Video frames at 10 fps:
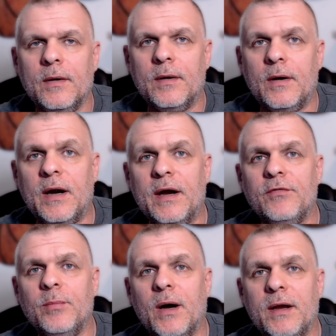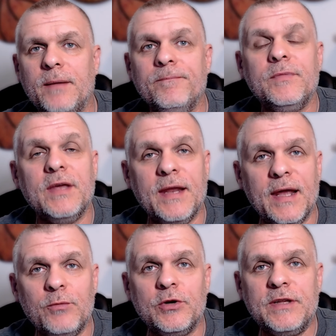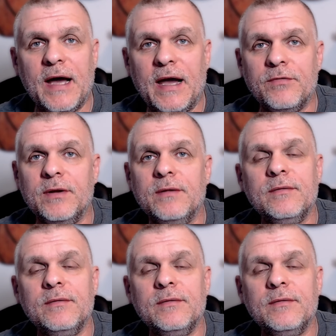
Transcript: All right, everybody. Today we're diving